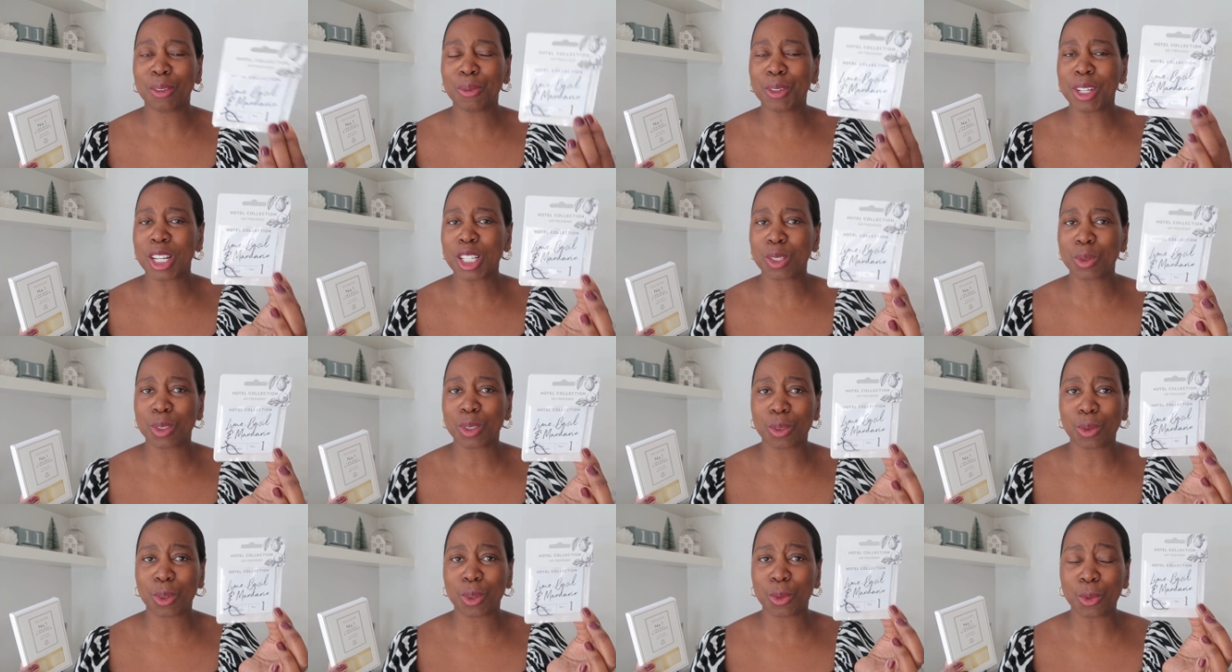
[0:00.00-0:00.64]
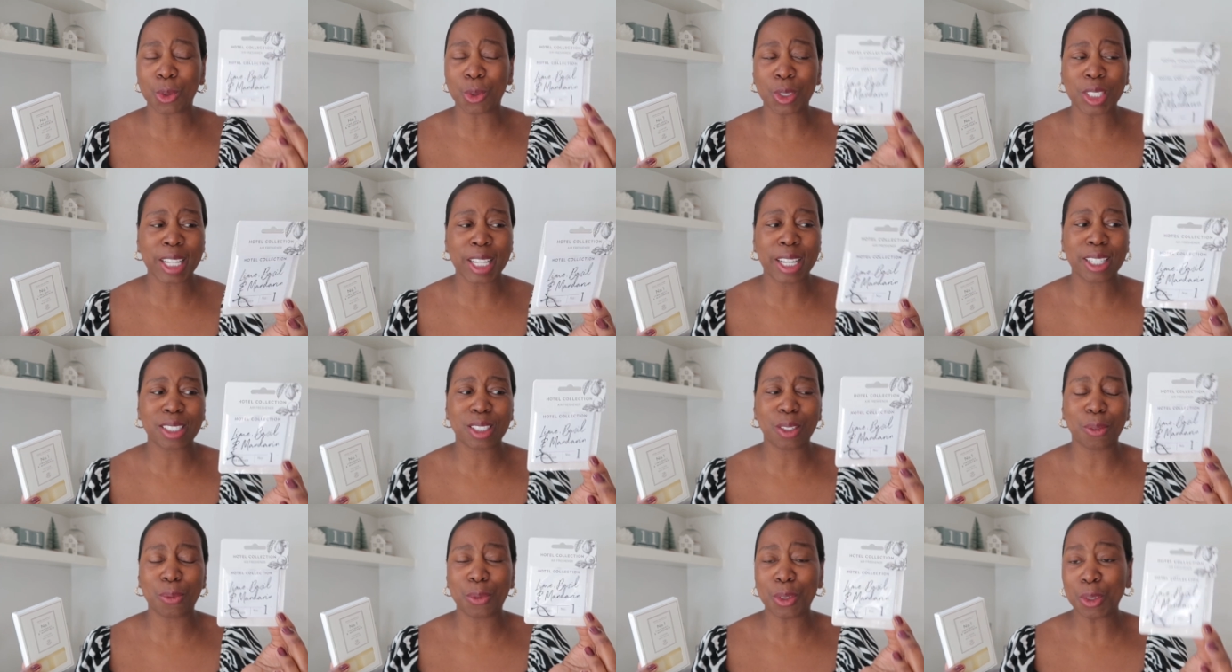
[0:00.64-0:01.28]
I think this was one
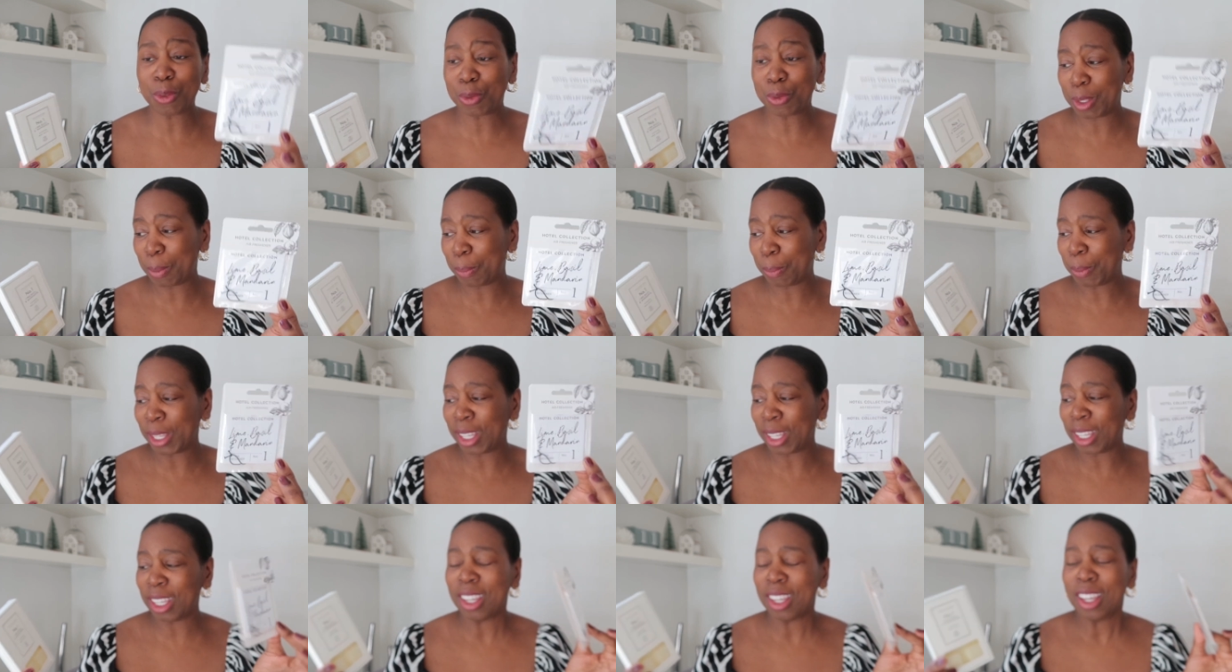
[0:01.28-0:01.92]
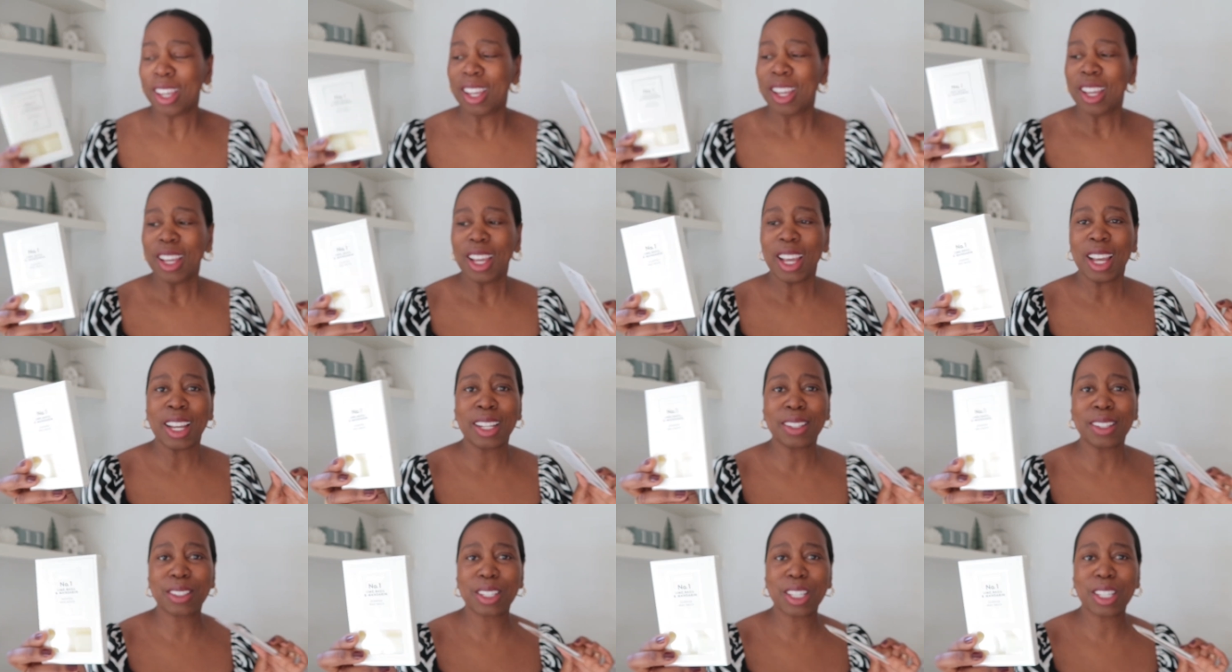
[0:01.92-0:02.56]
down to 50p
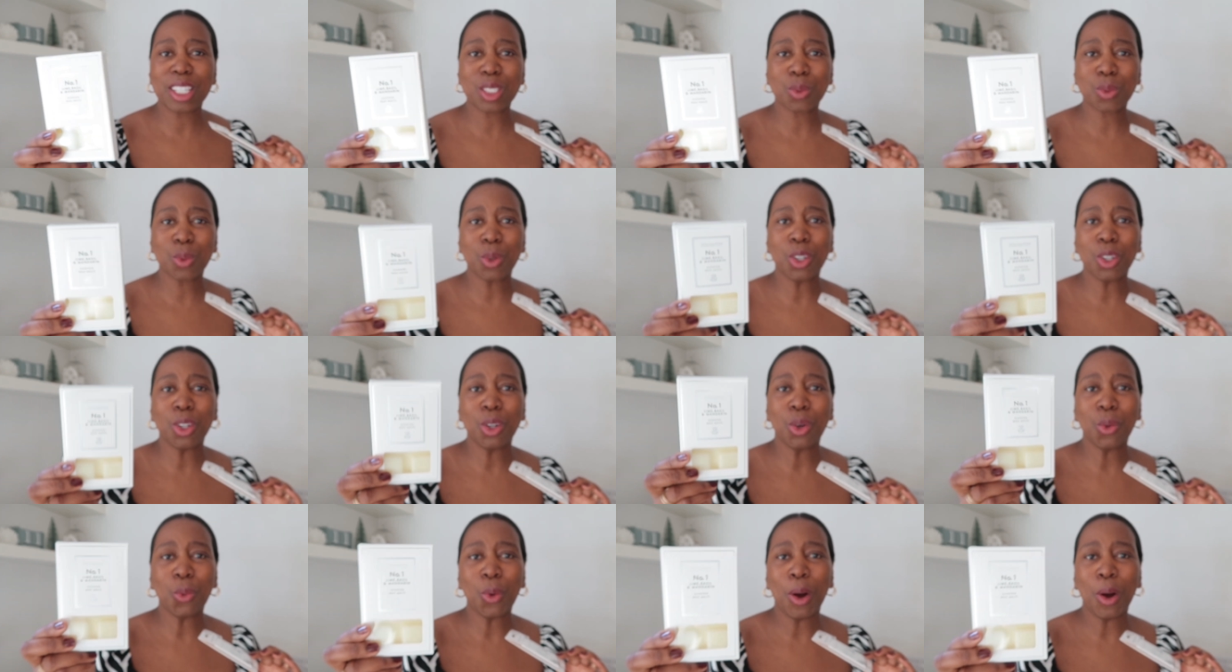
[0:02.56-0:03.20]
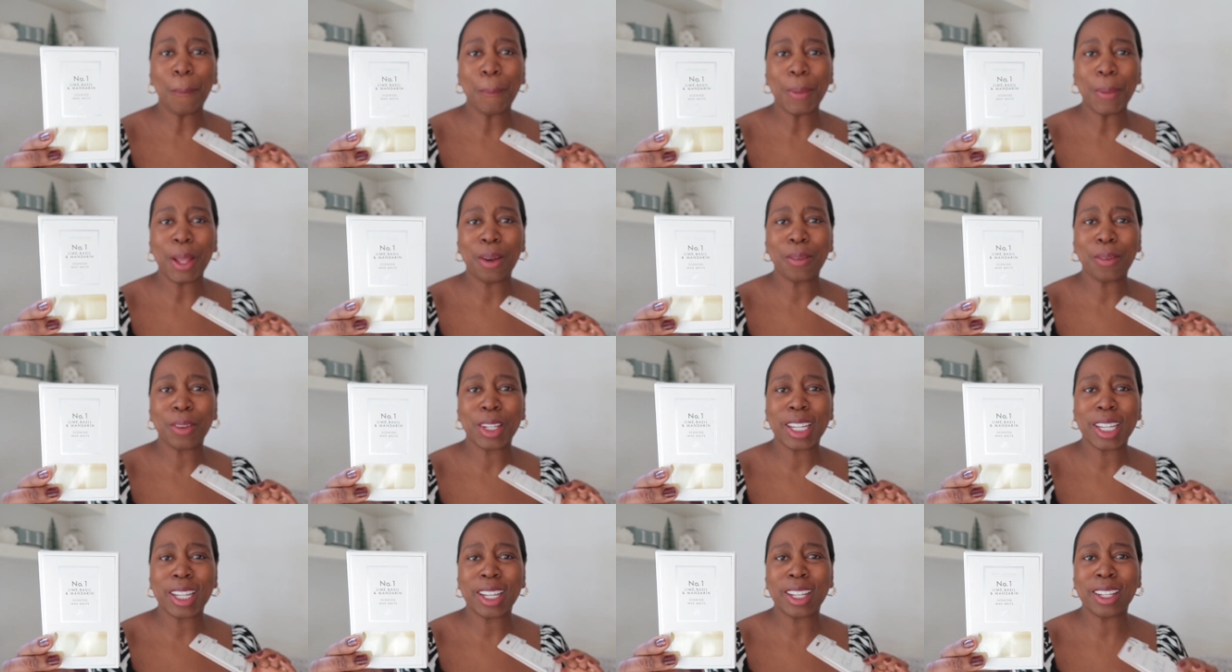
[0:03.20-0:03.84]
and these were
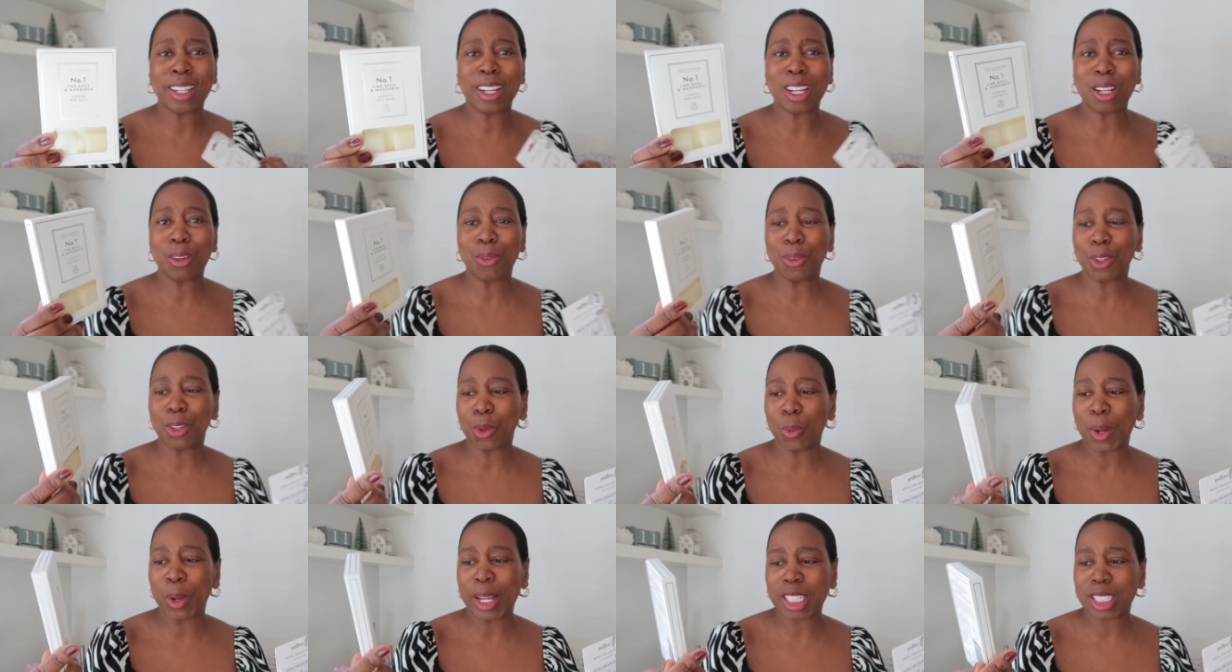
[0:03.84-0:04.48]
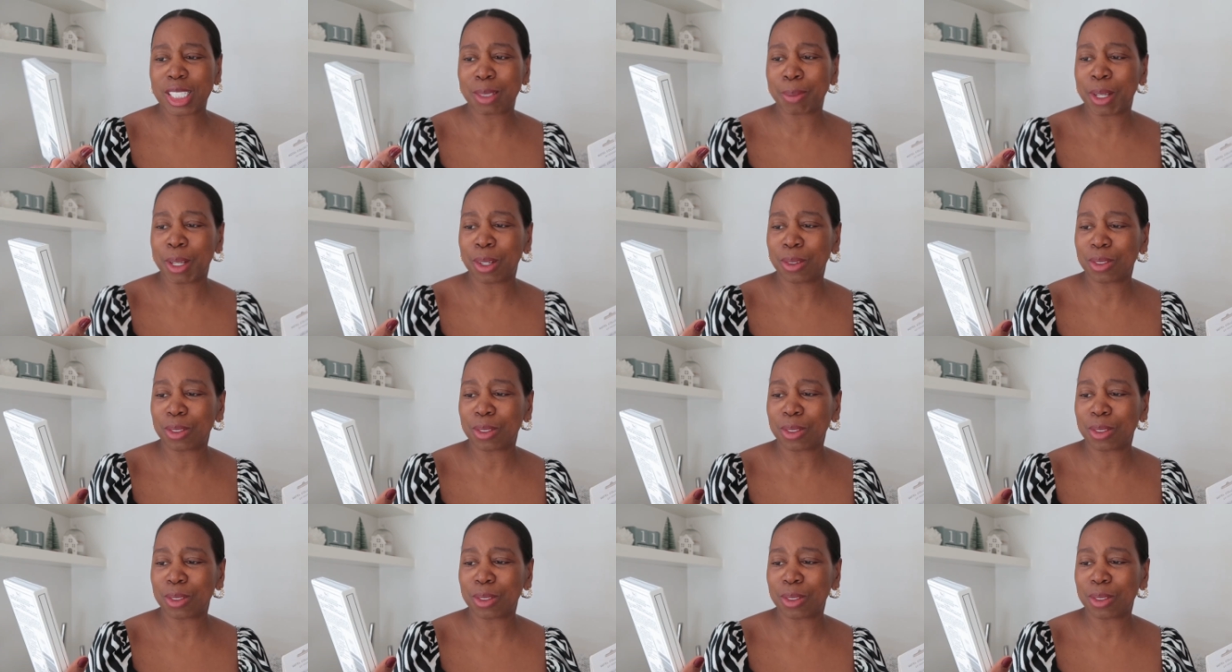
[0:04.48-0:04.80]
£1.99 for the wax